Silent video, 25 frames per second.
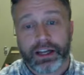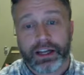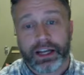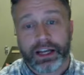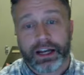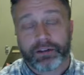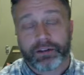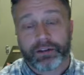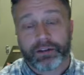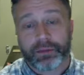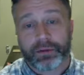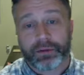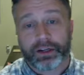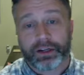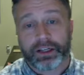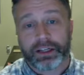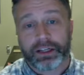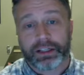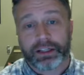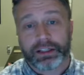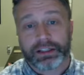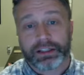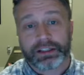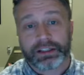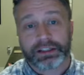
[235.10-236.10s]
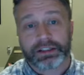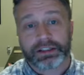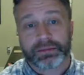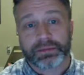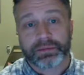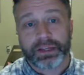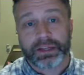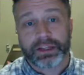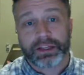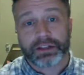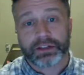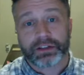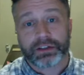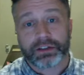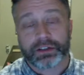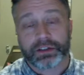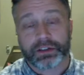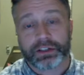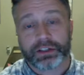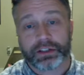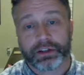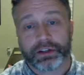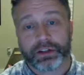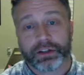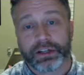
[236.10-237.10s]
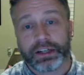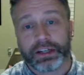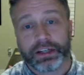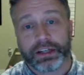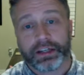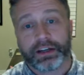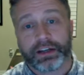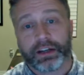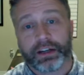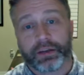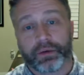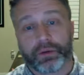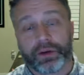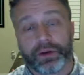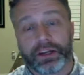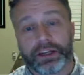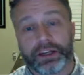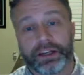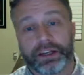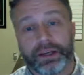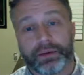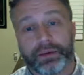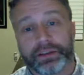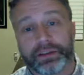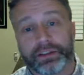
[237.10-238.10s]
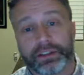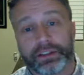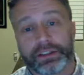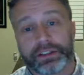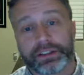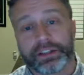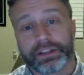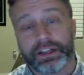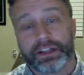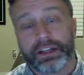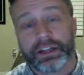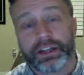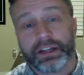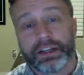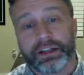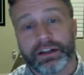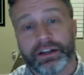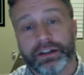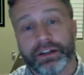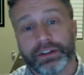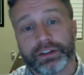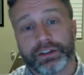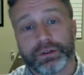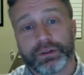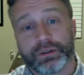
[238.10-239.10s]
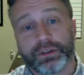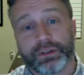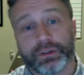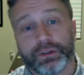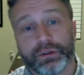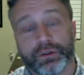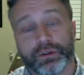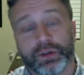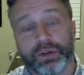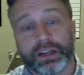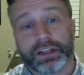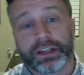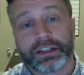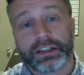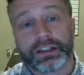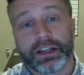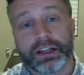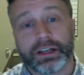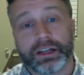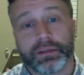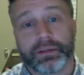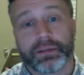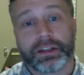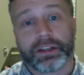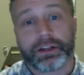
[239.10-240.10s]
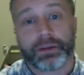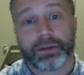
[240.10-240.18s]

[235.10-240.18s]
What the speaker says: everybody is making sure that you're hitting on the right damages. And also, too, anytime that